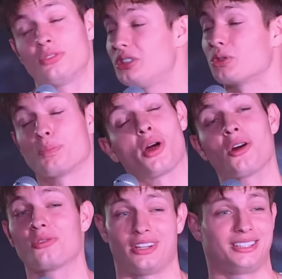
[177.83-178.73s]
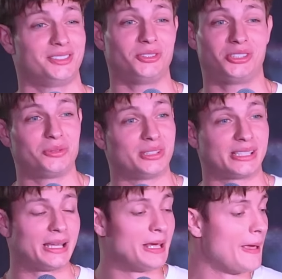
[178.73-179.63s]
She was perfect, dude. She
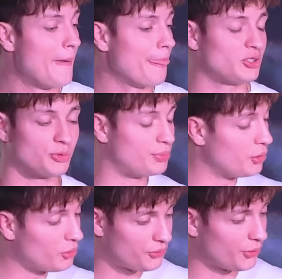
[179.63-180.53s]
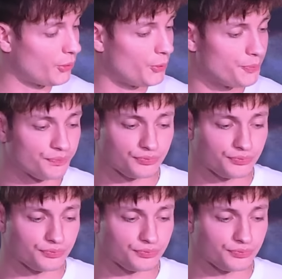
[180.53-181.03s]
was beautiful,